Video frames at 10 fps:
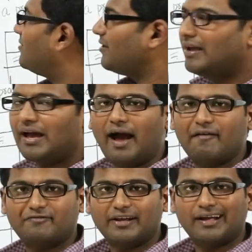P3
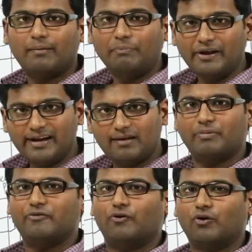after
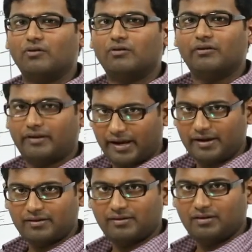completing P4,
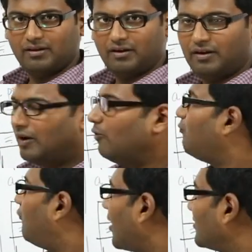right? Now
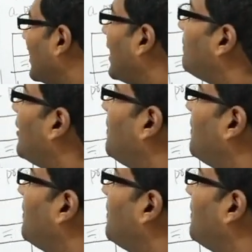for that